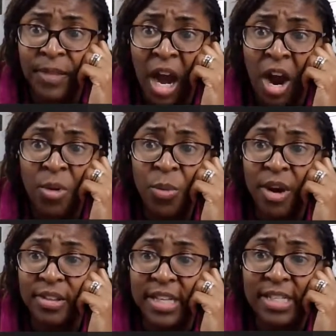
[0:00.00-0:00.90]
Hard
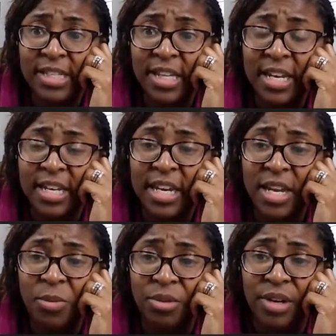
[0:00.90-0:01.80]
work that
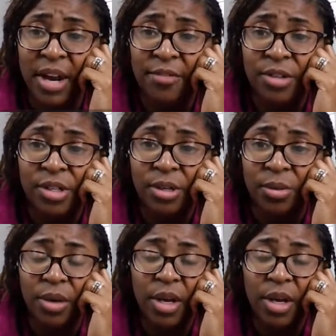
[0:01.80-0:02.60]
Sydney will never do.